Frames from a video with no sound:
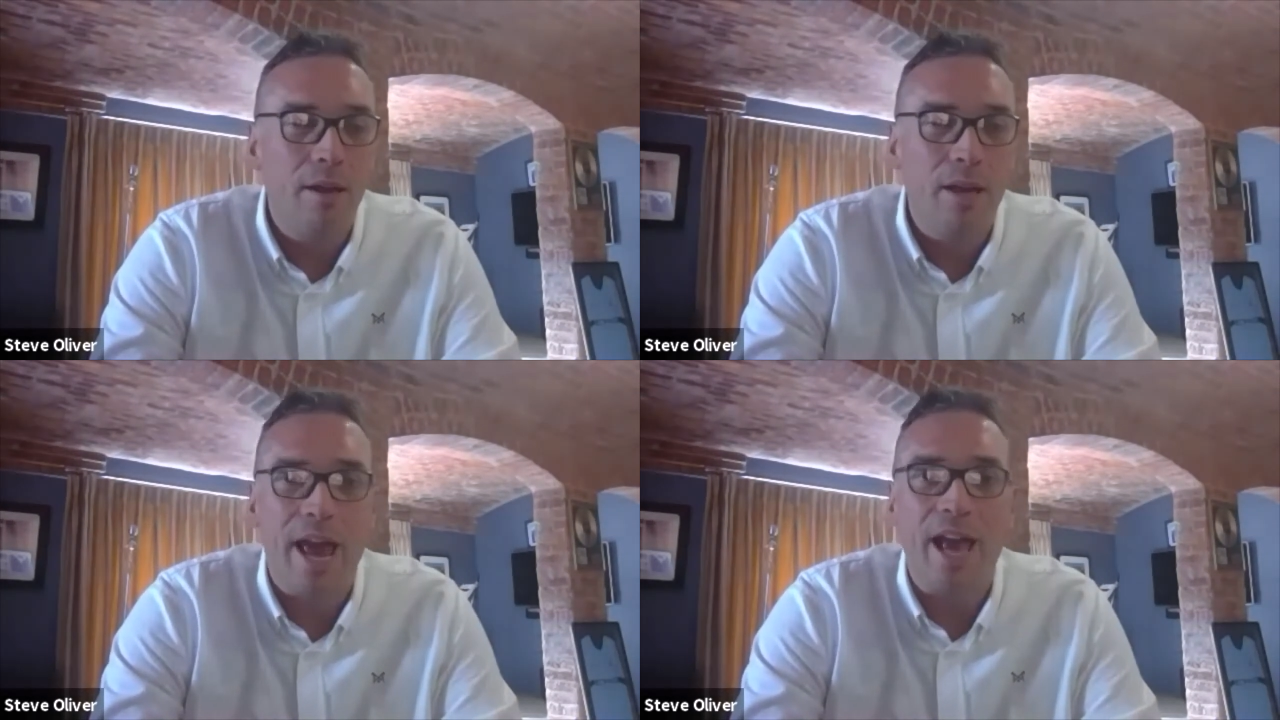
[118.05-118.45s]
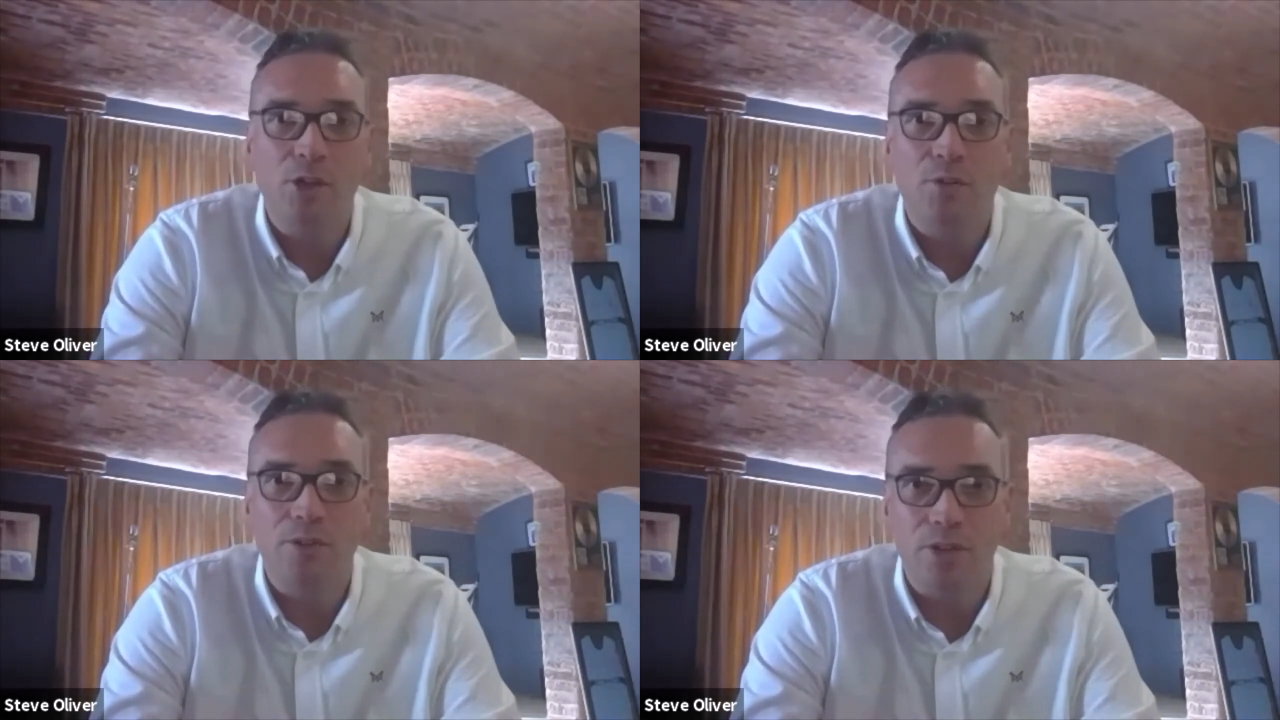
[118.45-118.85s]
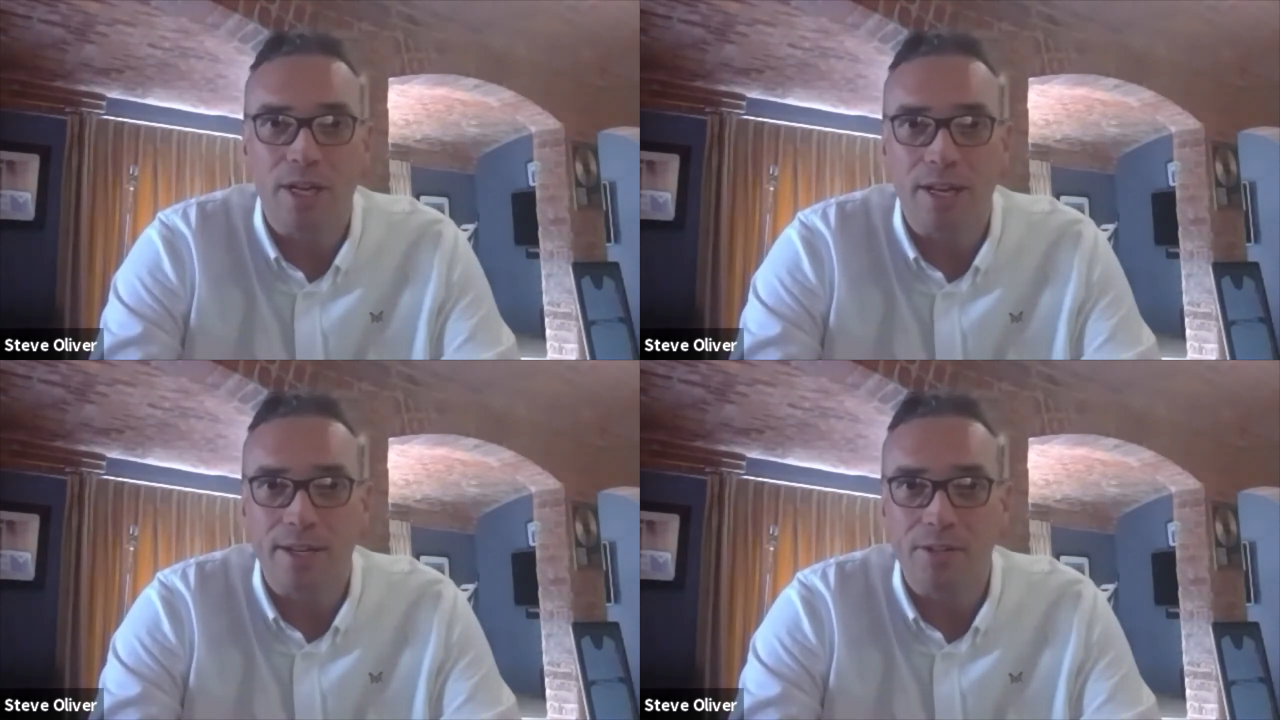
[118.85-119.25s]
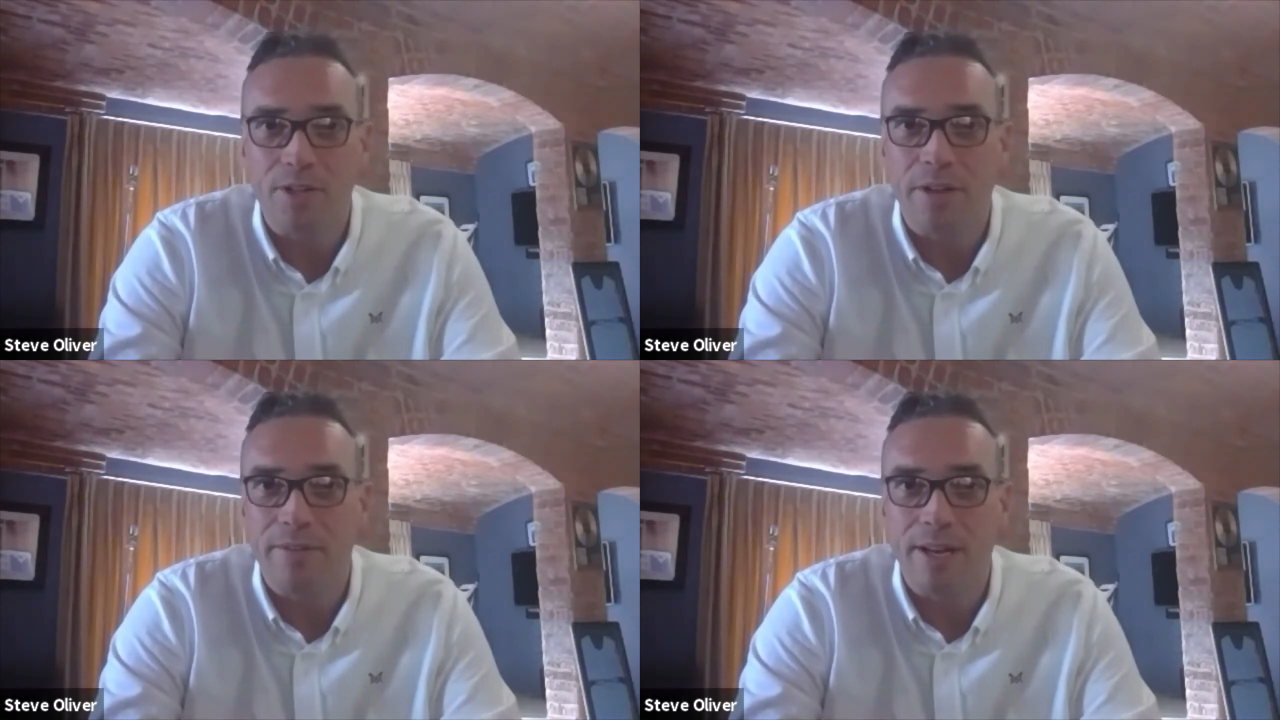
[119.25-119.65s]
cash for CDs,
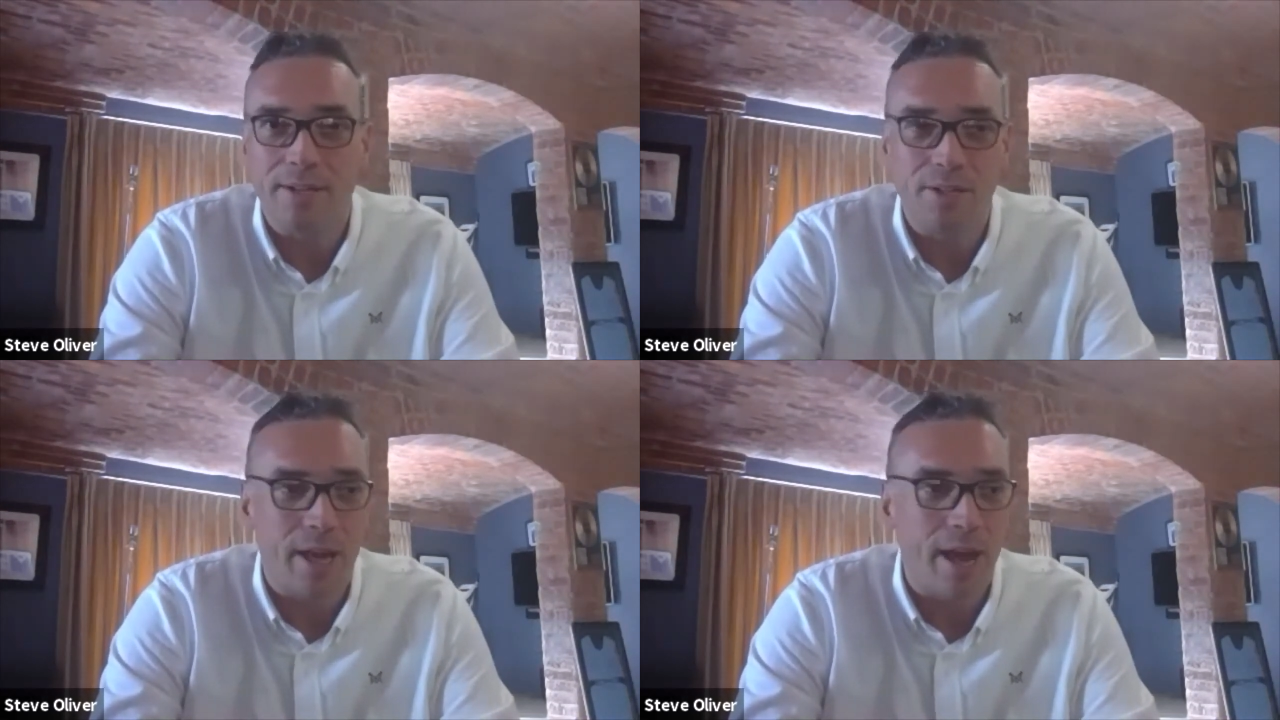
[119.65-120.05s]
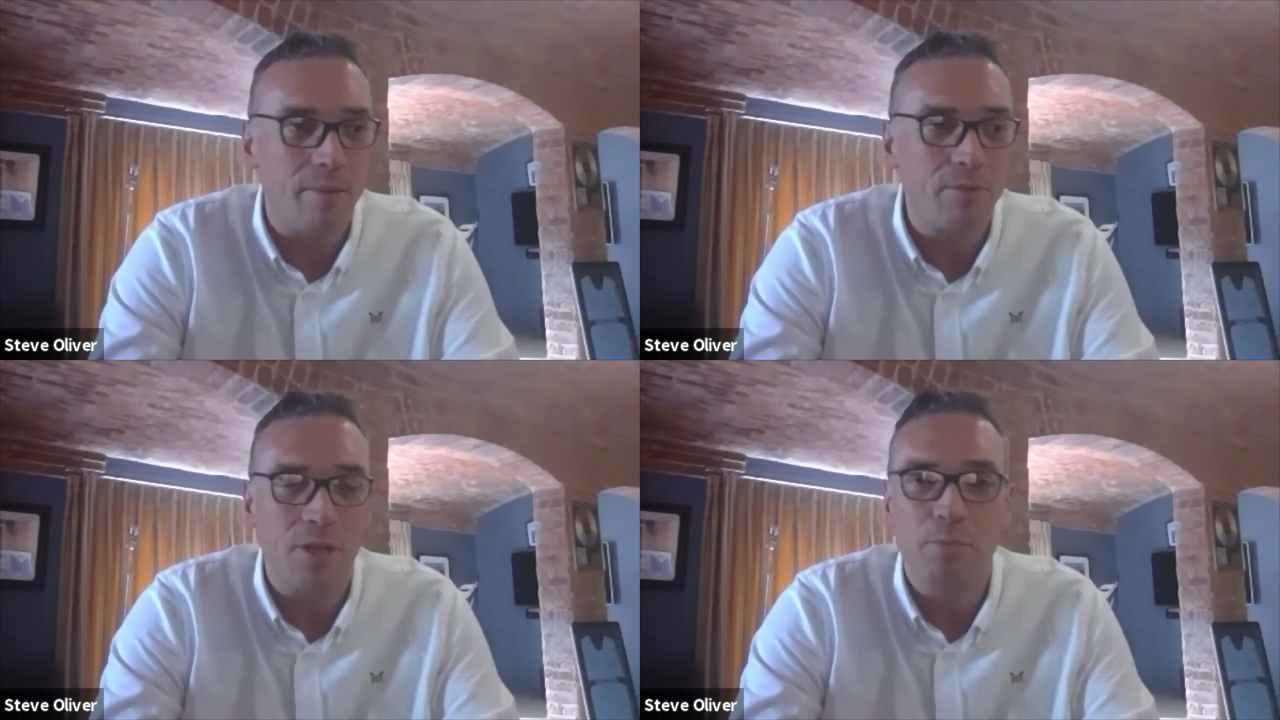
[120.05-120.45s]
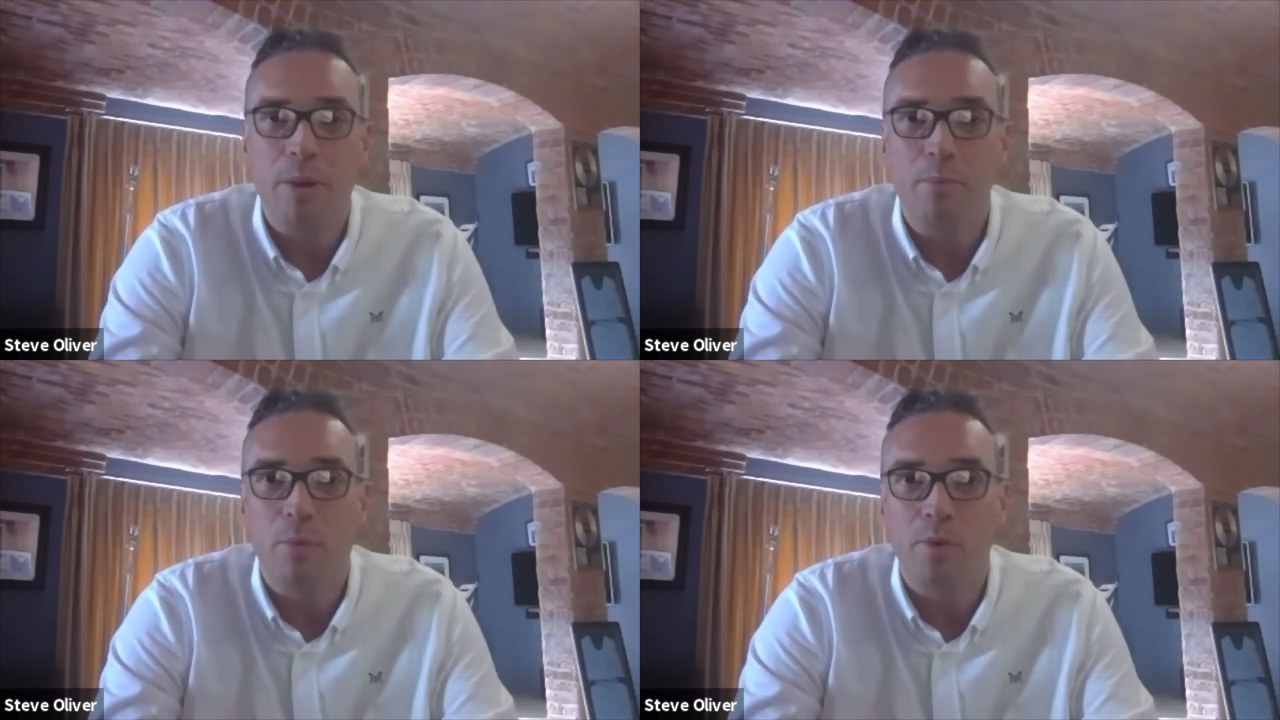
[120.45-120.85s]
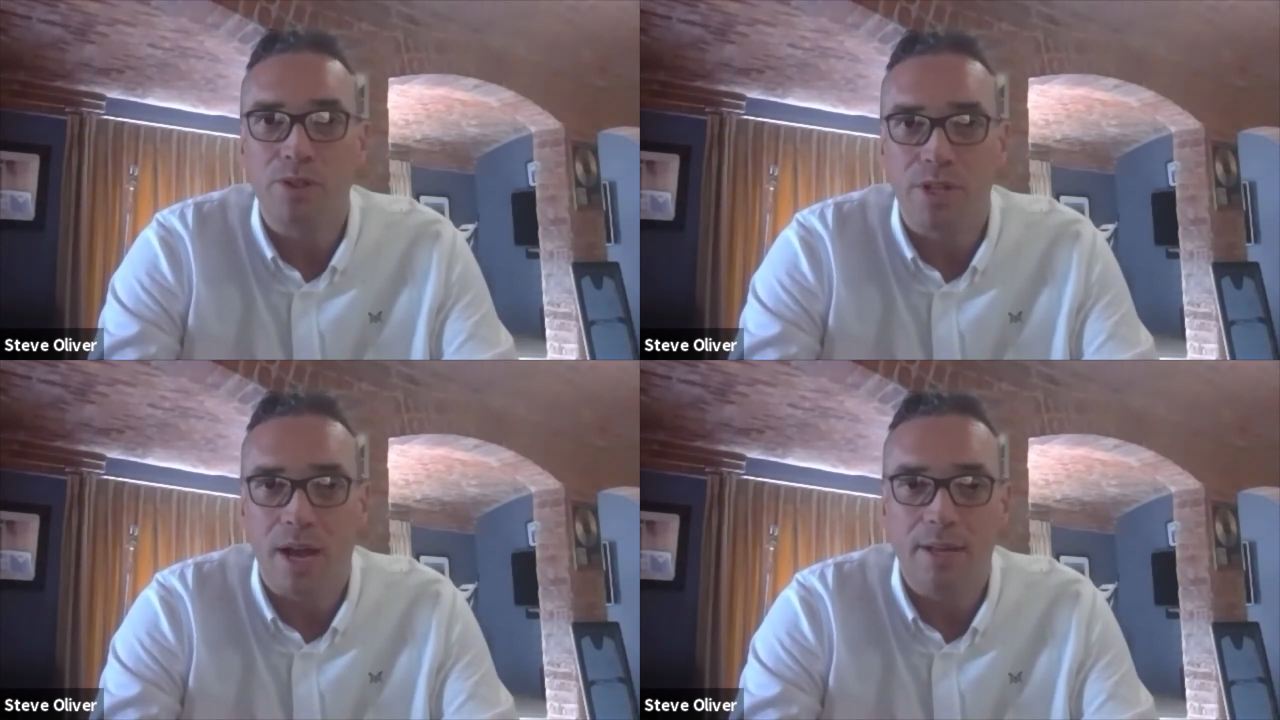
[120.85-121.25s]
DVDs, and games as people were
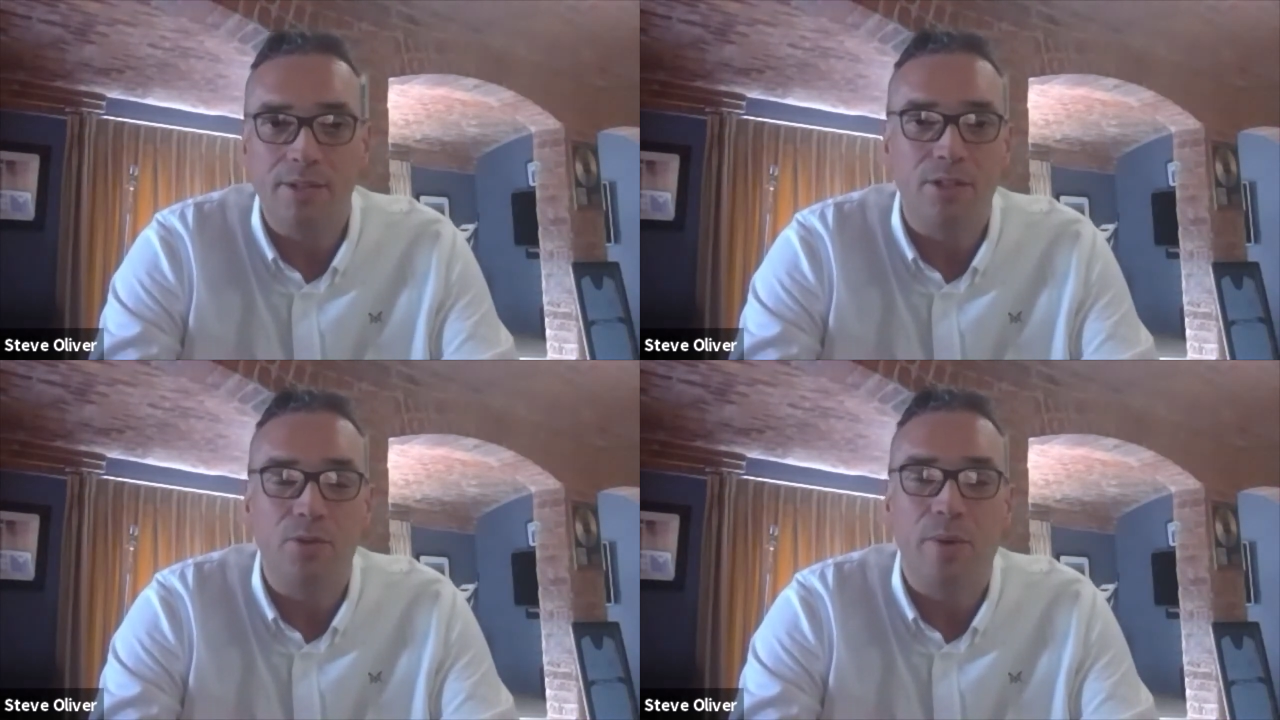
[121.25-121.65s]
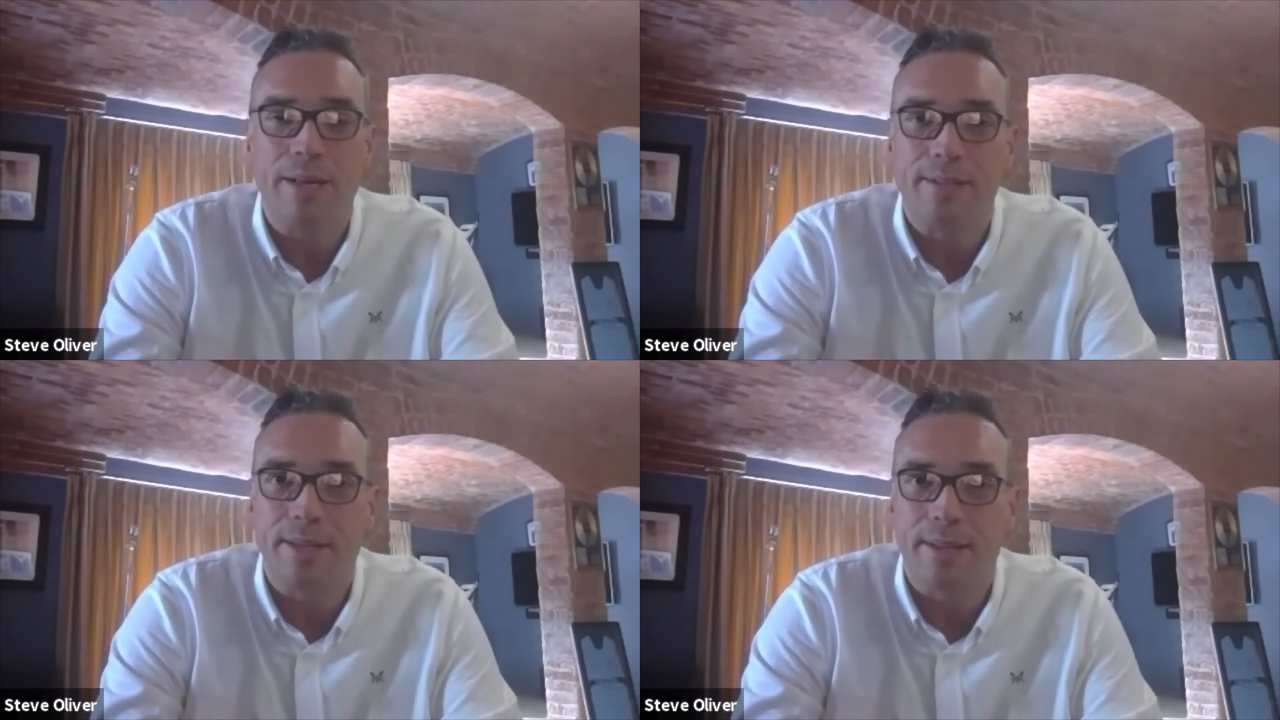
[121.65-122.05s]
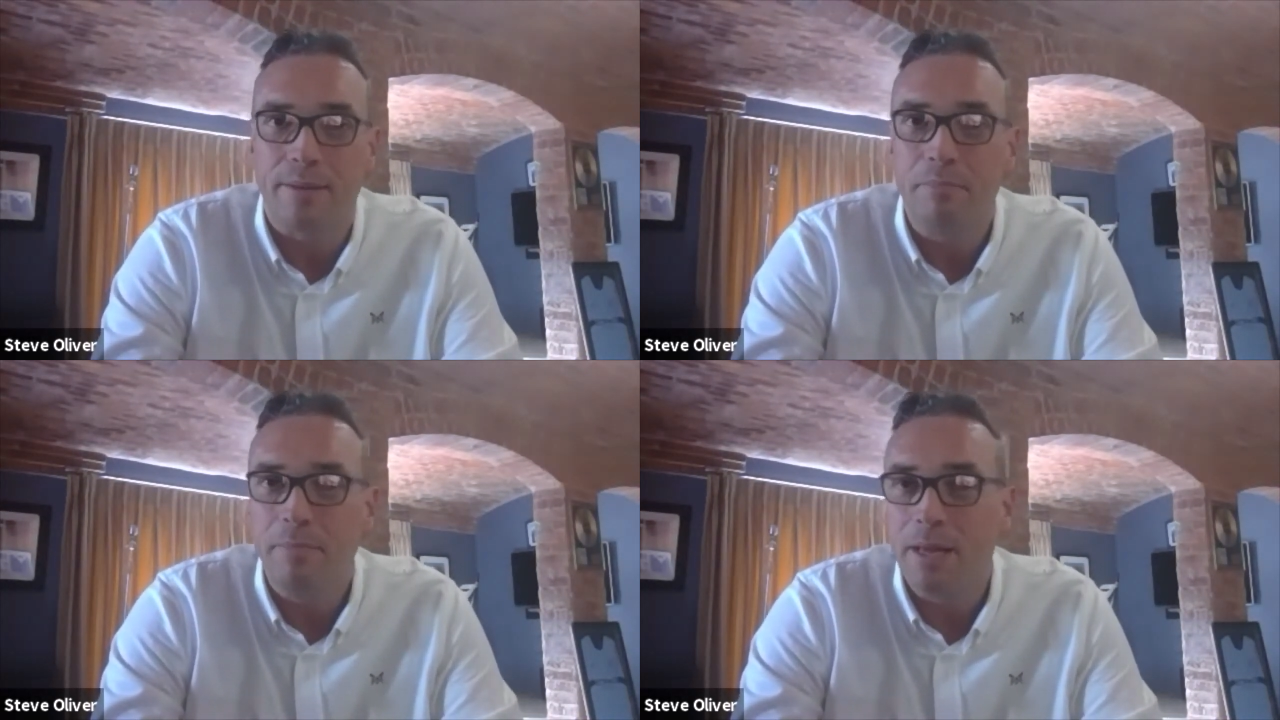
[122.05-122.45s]
starting to exit them